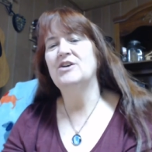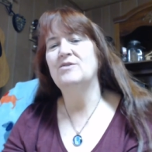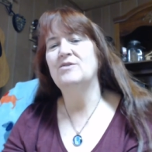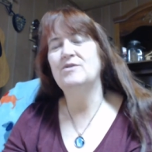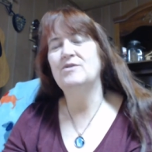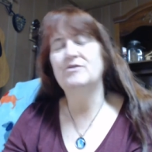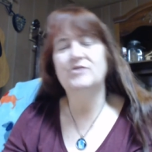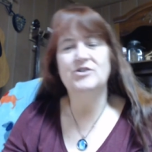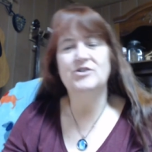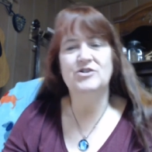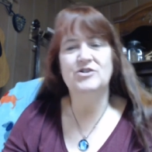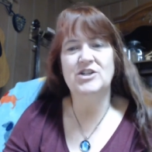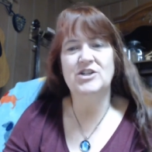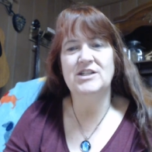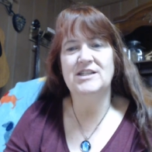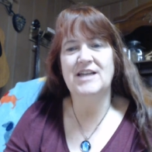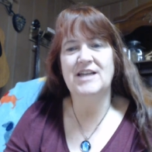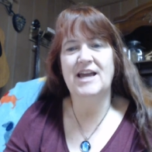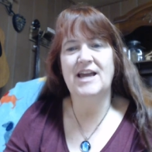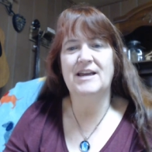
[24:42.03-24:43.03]
we'll do
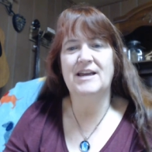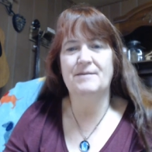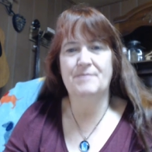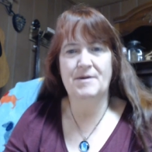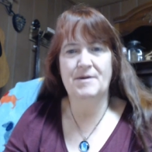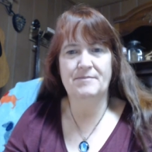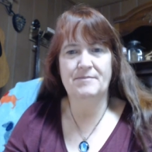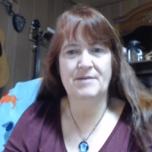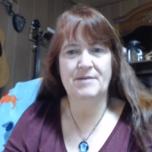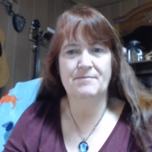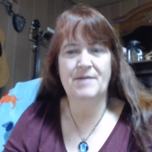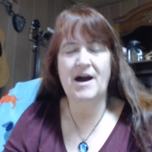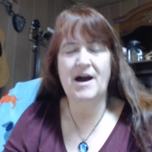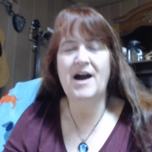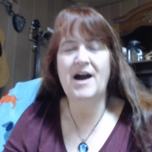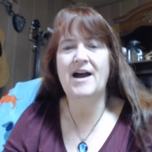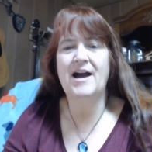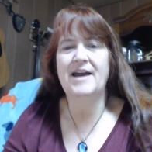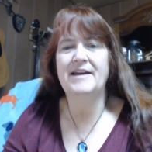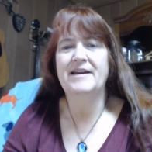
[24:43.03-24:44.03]
cheesecake and pumpkin
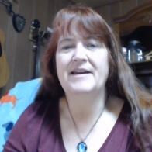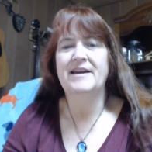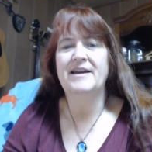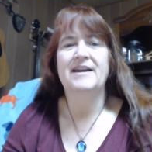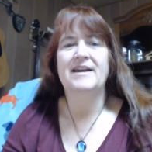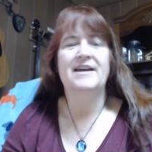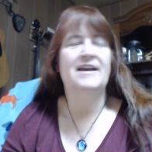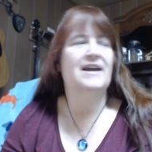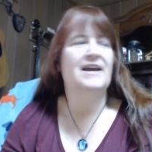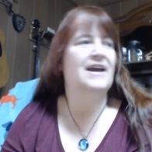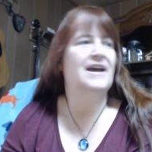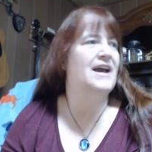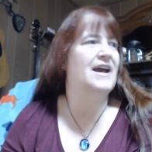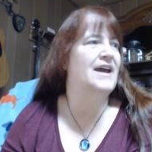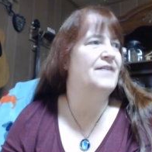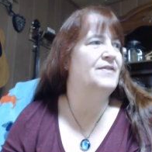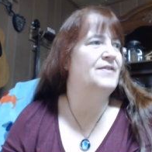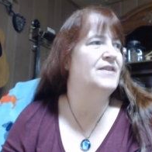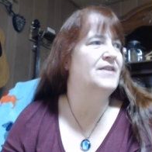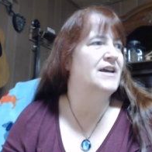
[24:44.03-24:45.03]
pie.
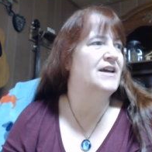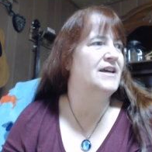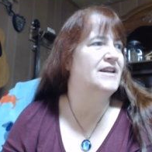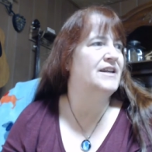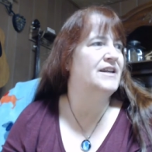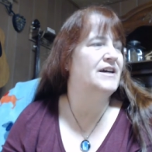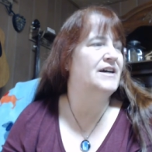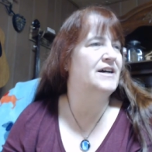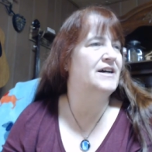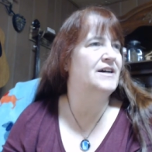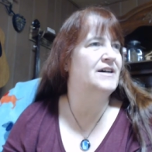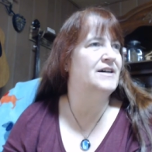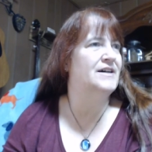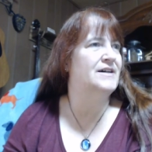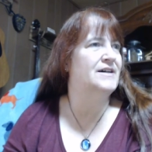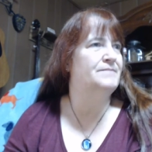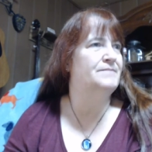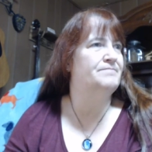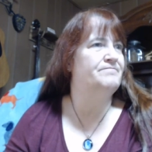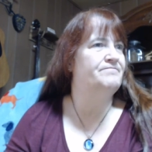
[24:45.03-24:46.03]
And then,
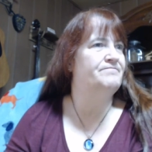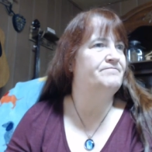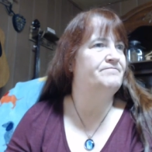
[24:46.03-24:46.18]
um,